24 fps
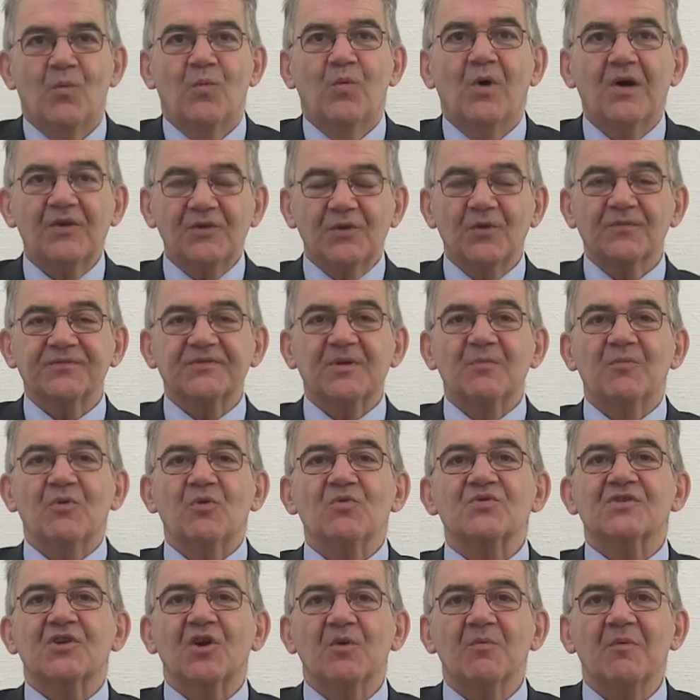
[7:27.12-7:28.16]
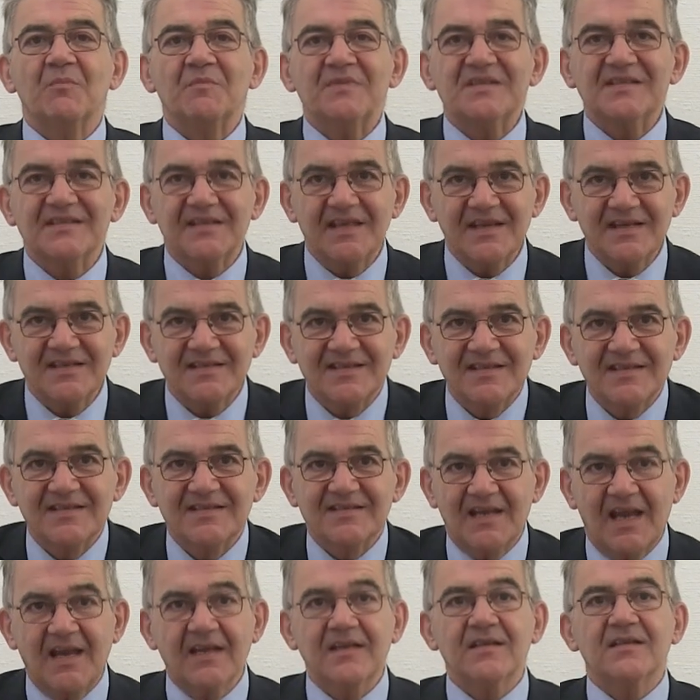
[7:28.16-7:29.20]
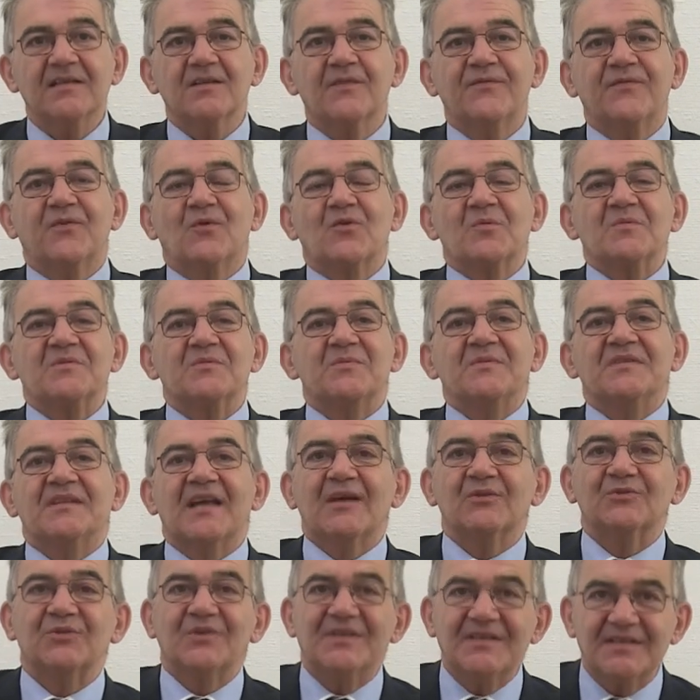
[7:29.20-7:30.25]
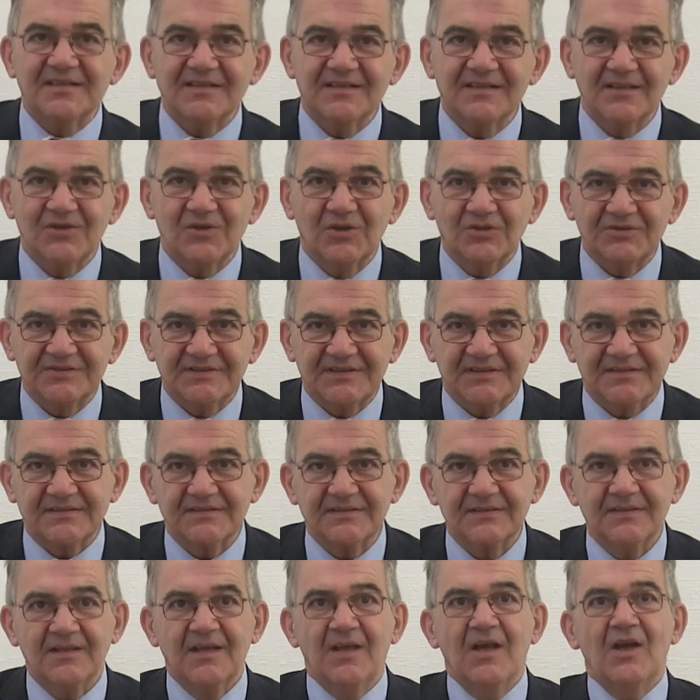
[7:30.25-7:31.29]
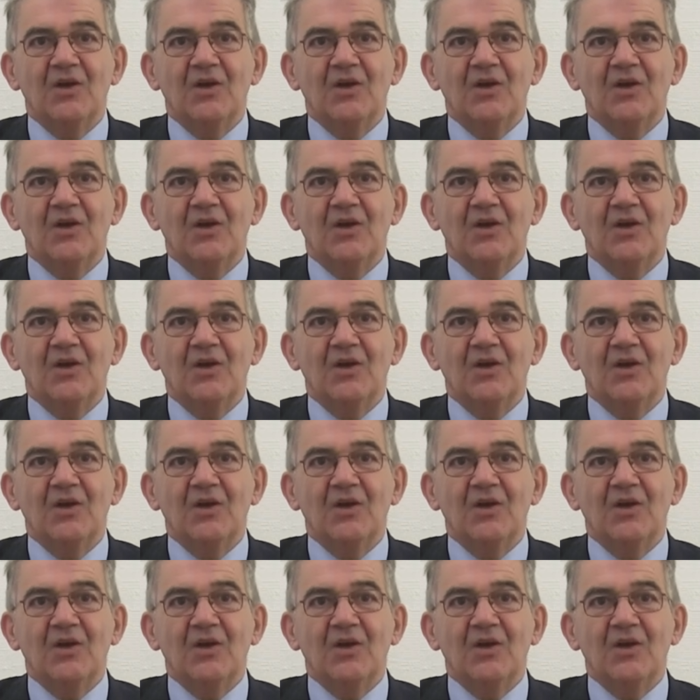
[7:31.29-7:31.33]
One of the most common mistakes is signing the forms without reading the content.